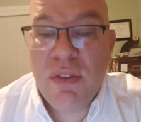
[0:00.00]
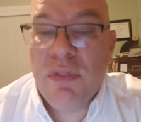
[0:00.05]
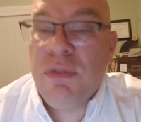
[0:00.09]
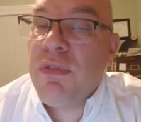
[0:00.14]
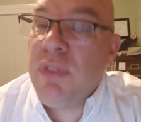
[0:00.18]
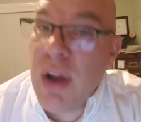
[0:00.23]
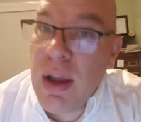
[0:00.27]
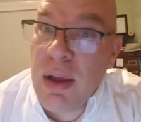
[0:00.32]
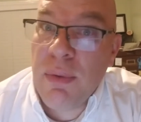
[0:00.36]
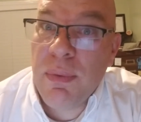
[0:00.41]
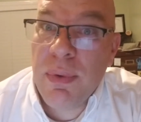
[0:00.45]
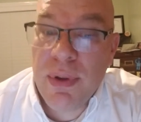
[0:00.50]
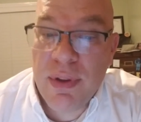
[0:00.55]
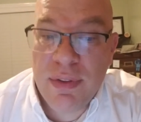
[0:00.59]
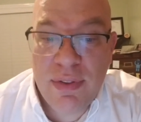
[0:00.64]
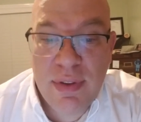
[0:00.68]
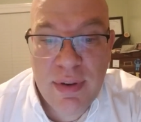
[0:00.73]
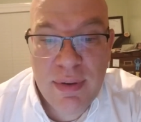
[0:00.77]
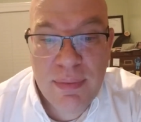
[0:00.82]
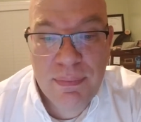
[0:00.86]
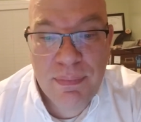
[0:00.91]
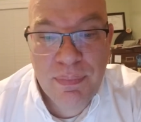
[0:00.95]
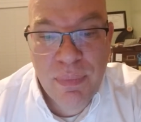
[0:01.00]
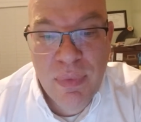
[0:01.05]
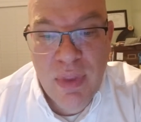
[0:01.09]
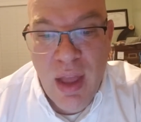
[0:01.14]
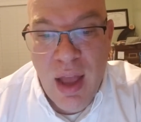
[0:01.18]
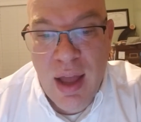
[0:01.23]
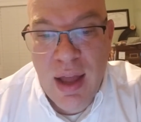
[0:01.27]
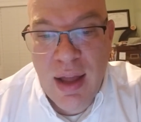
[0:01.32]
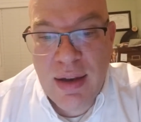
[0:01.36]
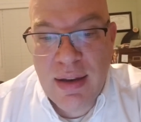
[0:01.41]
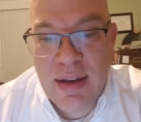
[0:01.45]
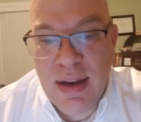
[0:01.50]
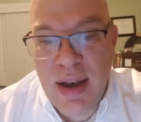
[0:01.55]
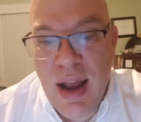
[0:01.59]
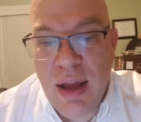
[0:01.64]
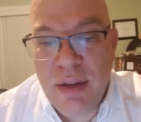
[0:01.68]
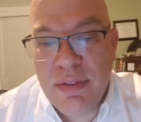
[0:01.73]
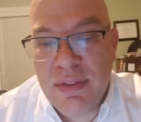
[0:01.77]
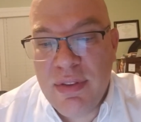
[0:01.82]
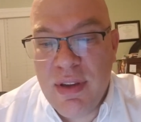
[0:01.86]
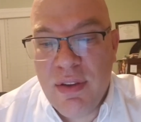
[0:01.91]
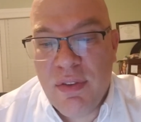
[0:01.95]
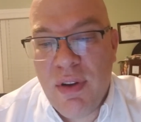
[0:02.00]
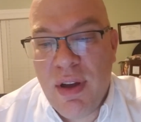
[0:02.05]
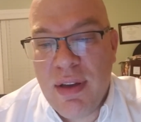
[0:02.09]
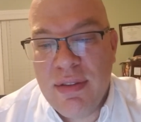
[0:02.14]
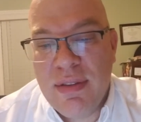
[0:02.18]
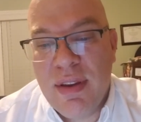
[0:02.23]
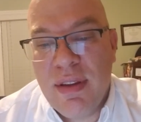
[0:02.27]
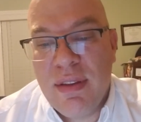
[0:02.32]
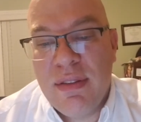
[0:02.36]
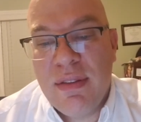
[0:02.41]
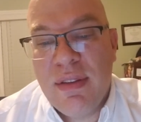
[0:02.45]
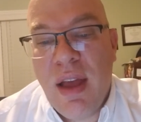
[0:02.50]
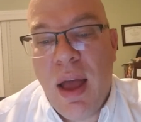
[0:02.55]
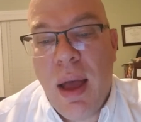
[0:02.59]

Frank Wilson, denounced the arrest as